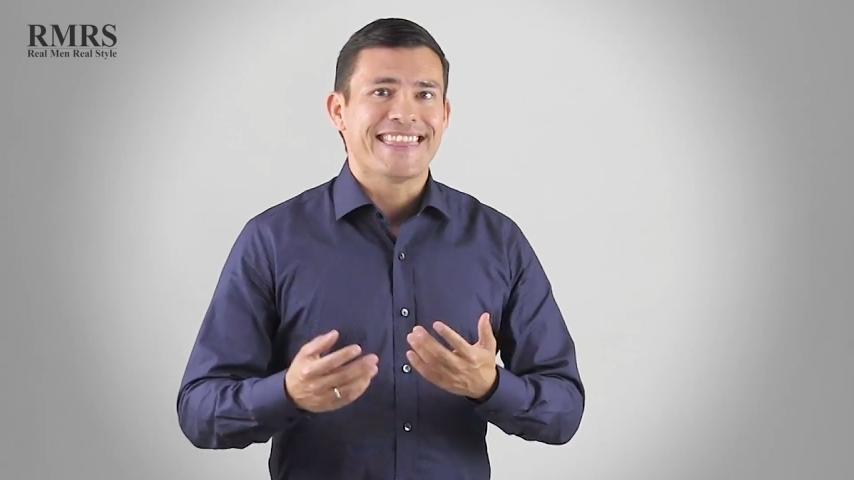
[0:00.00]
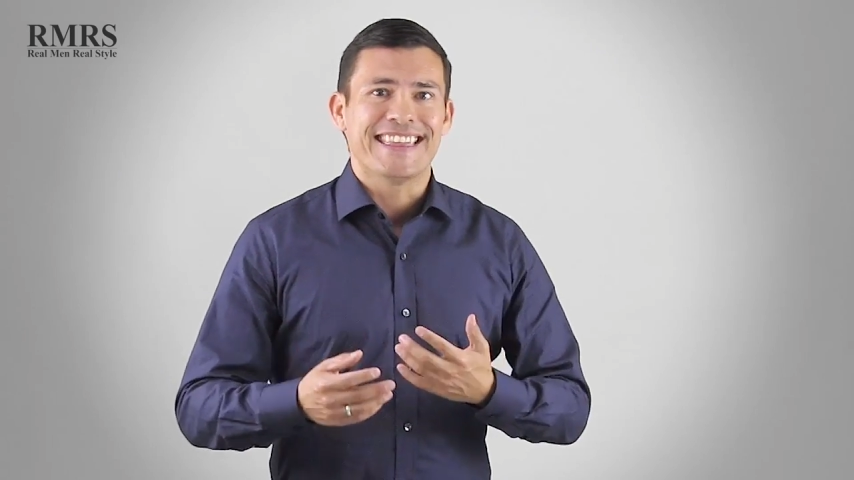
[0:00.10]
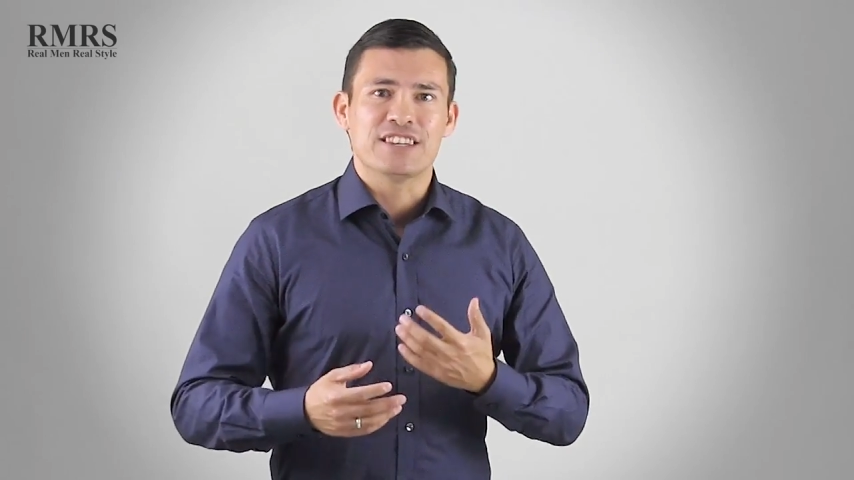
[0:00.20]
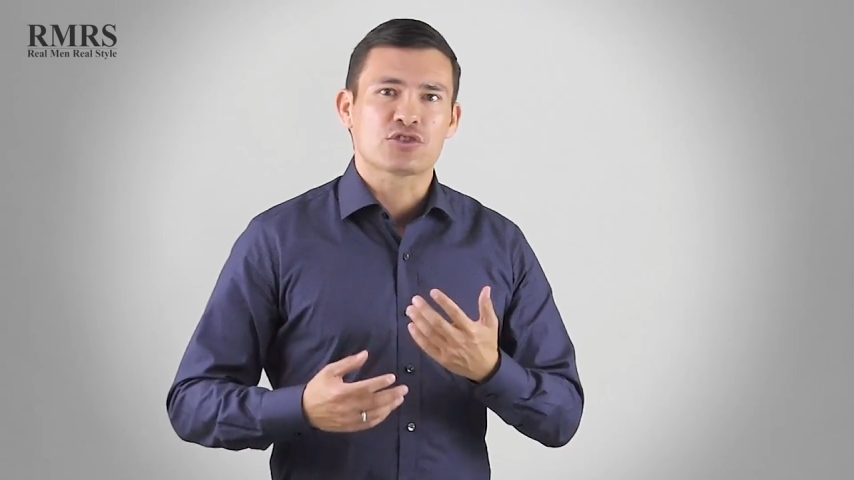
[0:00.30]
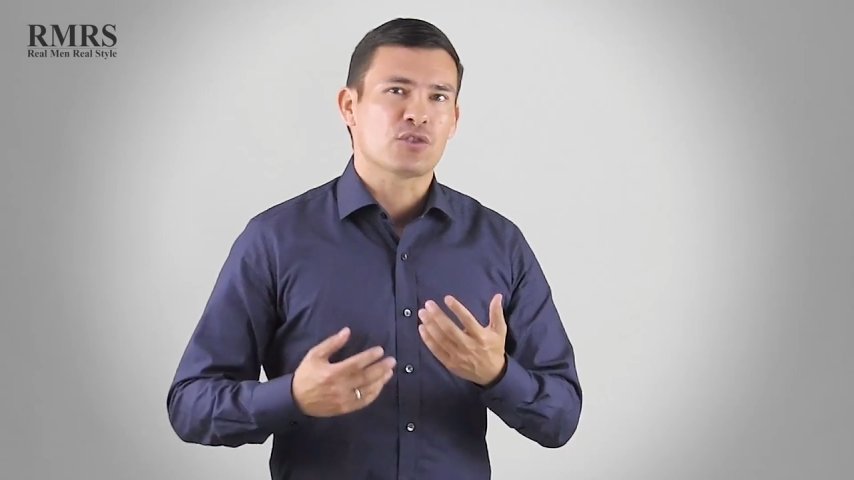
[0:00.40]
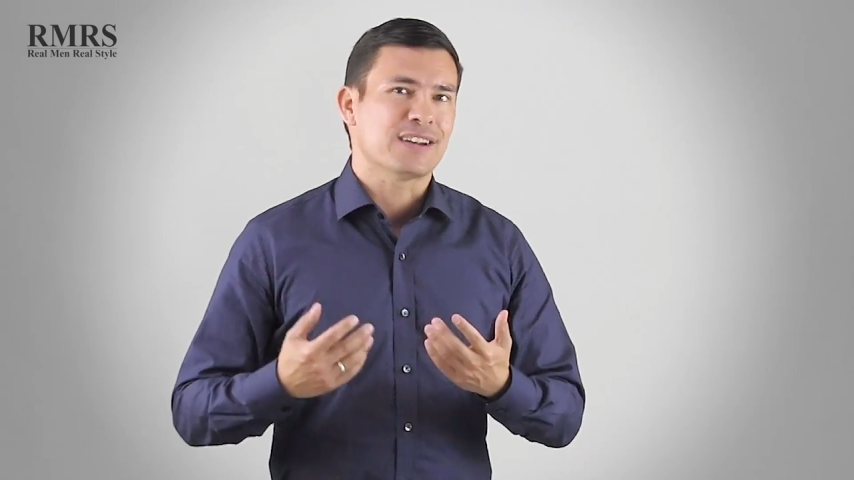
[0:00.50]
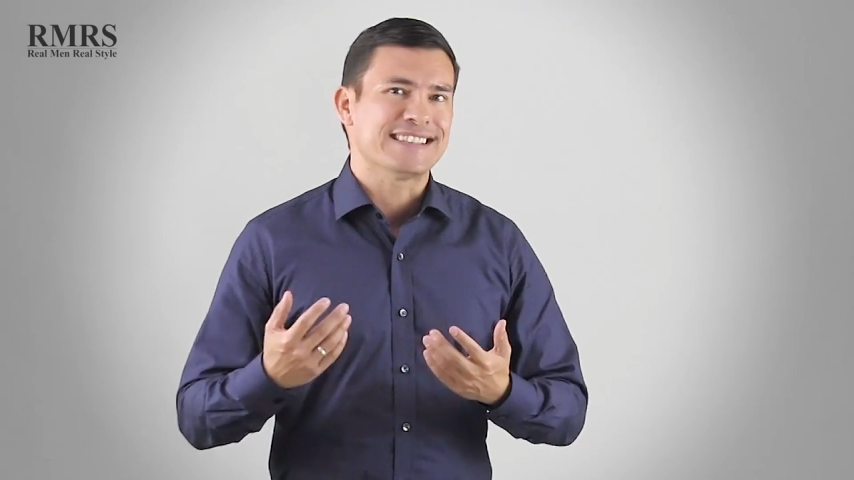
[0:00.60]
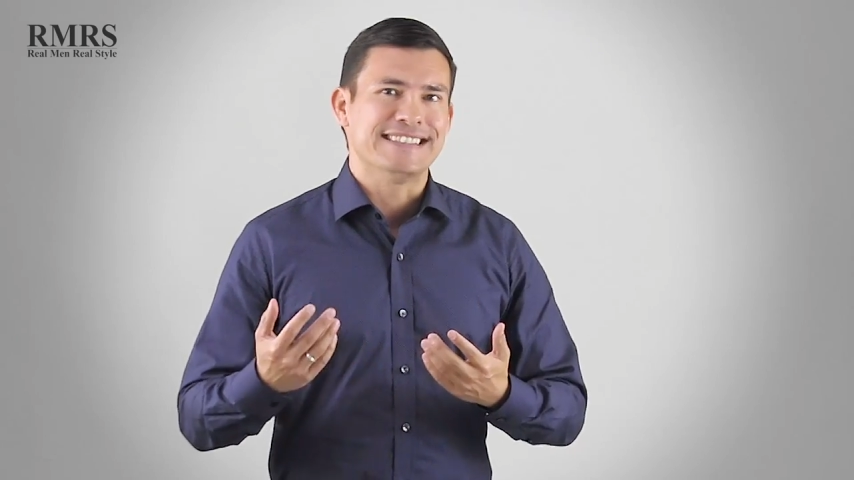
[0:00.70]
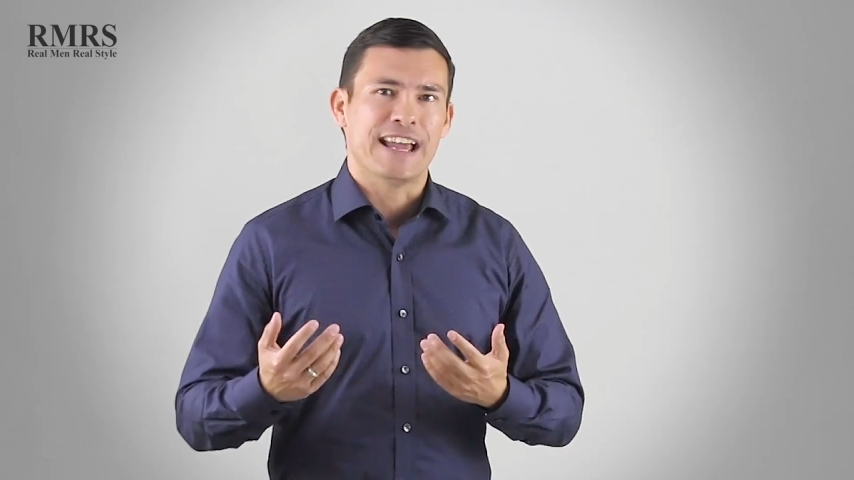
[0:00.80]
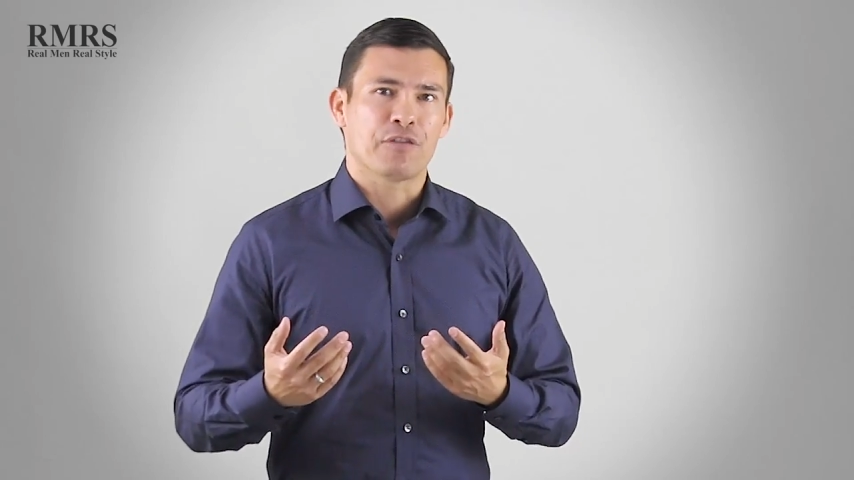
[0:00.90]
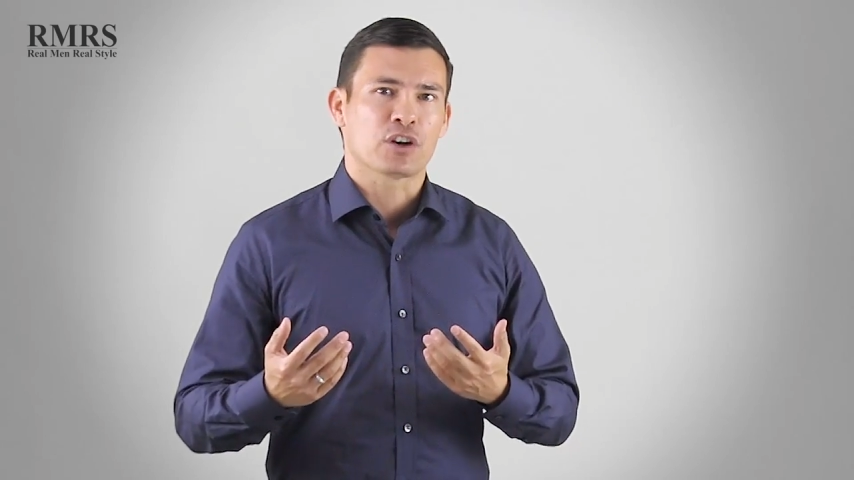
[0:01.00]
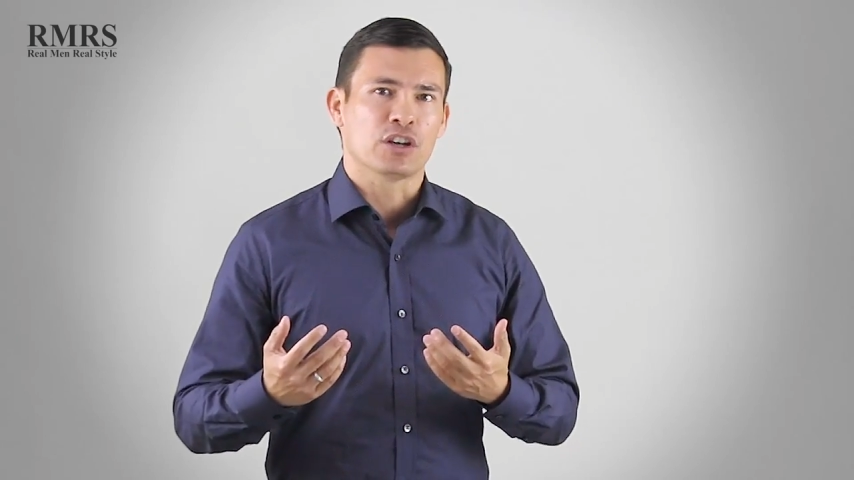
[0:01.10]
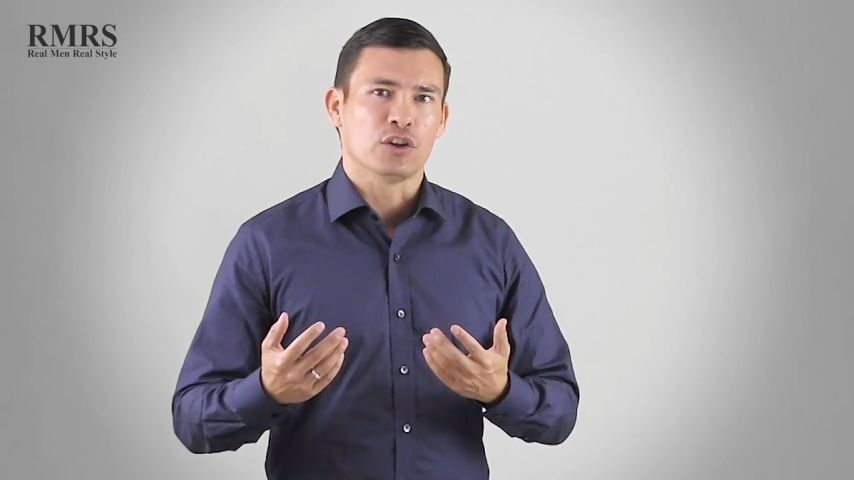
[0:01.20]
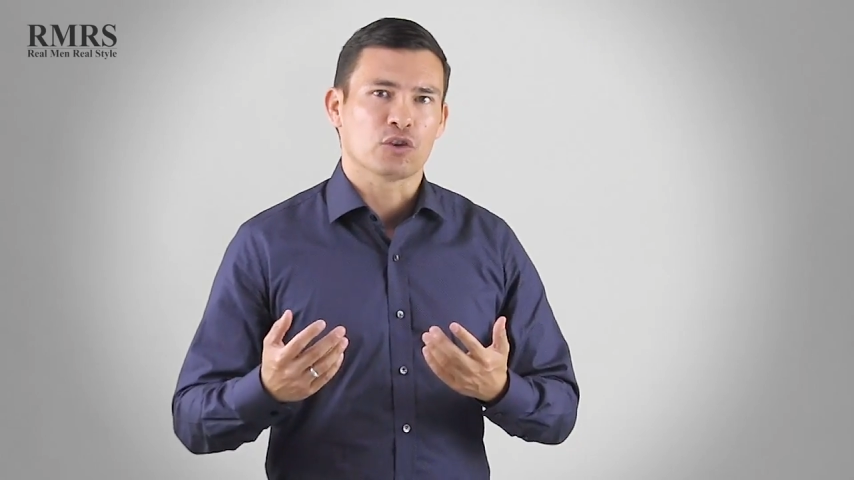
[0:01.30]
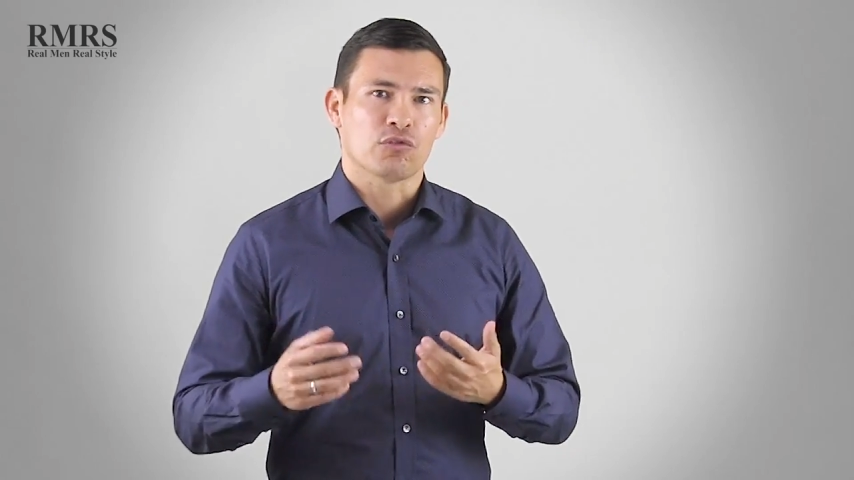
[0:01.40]
then the shirt is never
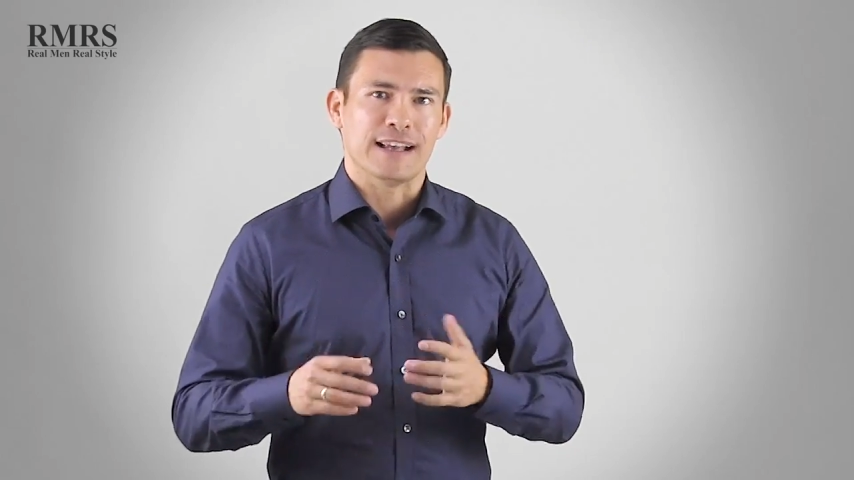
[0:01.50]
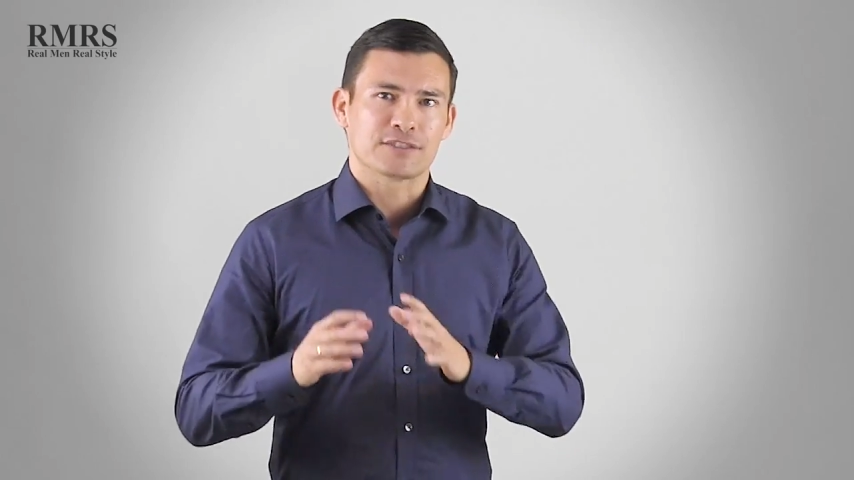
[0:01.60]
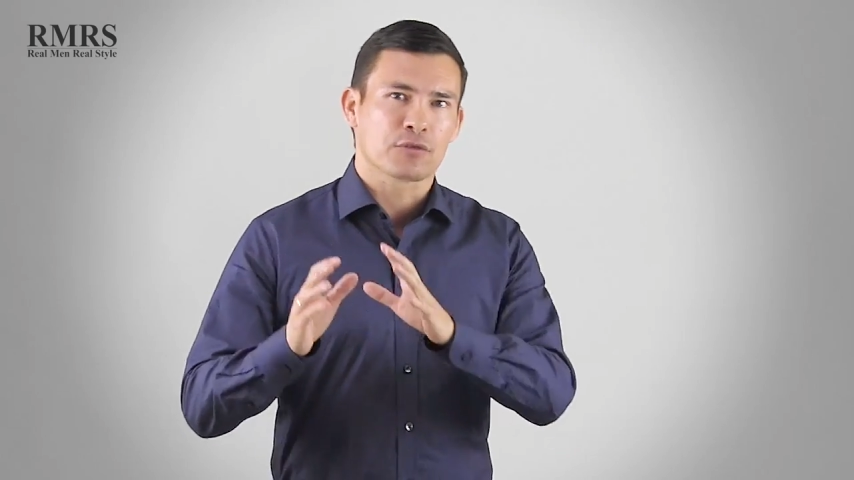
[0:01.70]
going to look right.